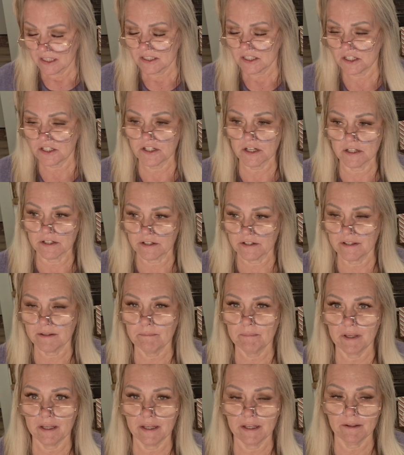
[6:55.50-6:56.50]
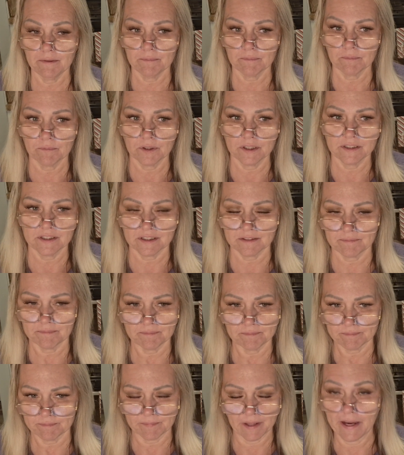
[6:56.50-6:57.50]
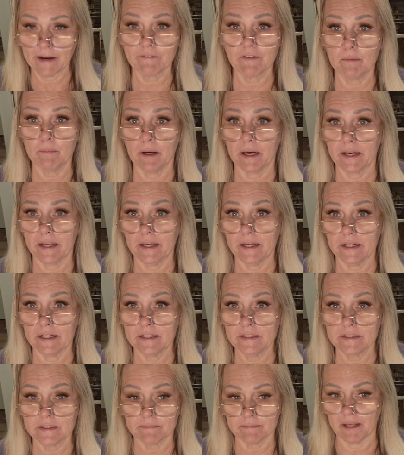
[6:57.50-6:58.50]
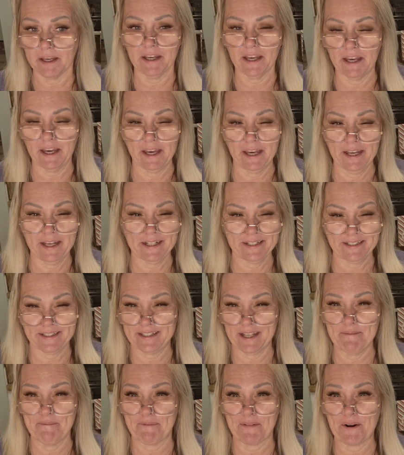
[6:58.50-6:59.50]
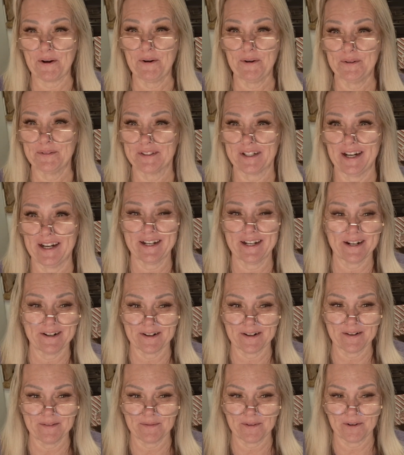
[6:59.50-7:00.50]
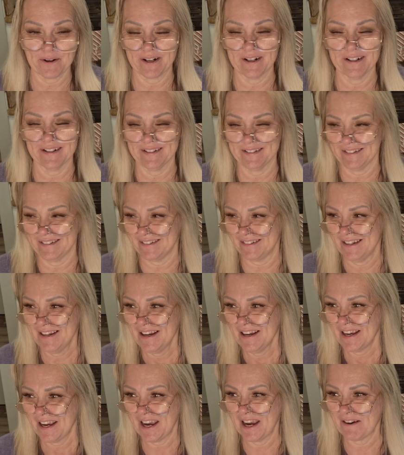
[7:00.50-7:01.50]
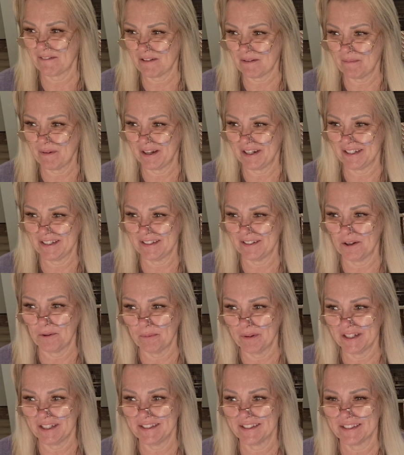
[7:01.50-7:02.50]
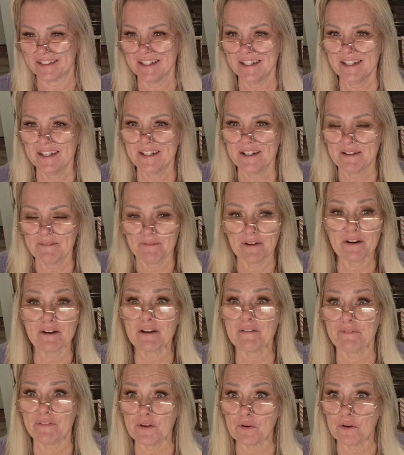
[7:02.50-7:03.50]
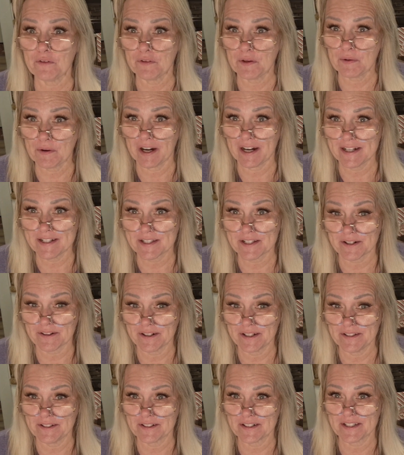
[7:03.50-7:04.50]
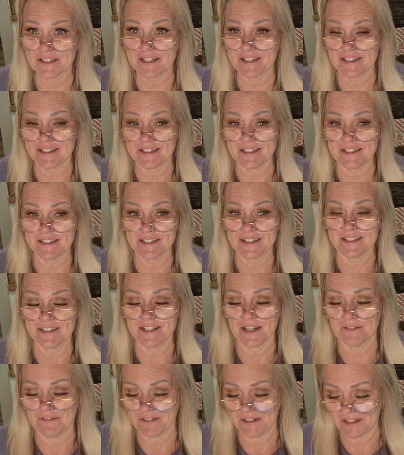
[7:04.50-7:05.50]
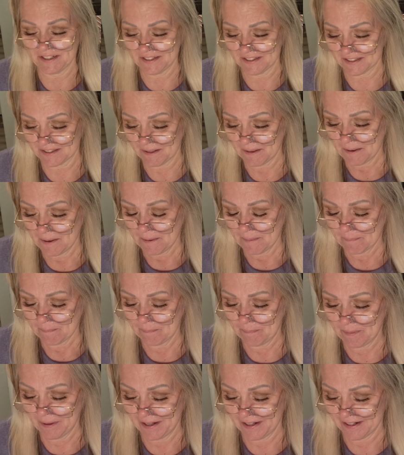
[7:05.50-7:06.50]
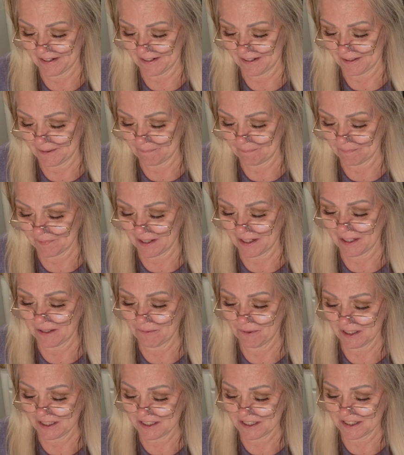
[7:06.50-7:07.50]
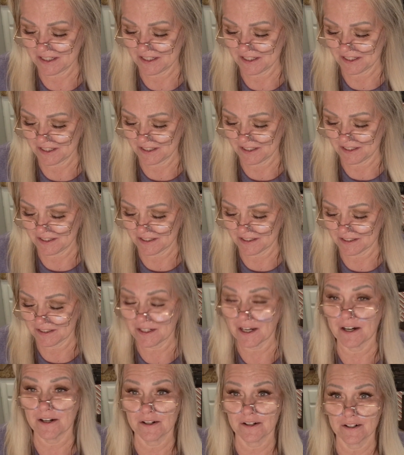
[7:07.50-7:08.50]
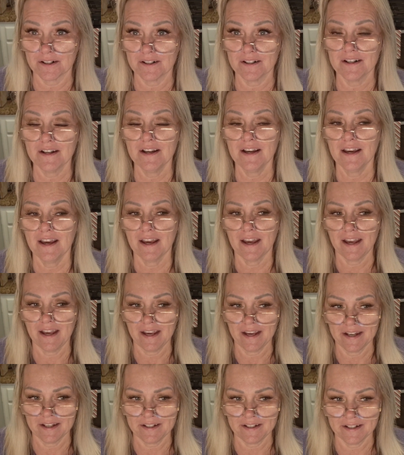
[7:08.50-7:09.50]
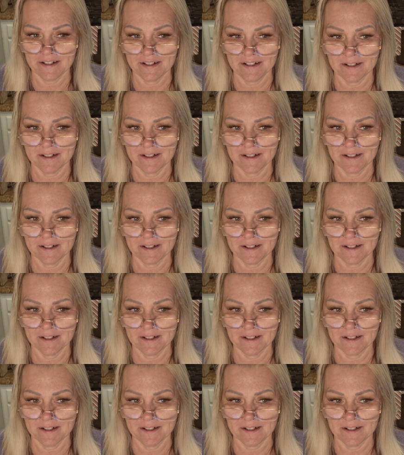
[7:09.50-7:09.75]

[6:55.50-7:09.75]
she's younger than me, which everybody is, except for Old Carnivore. Everybody, very few of you guys are in your 60s and 70s. But anyway, she's younger, and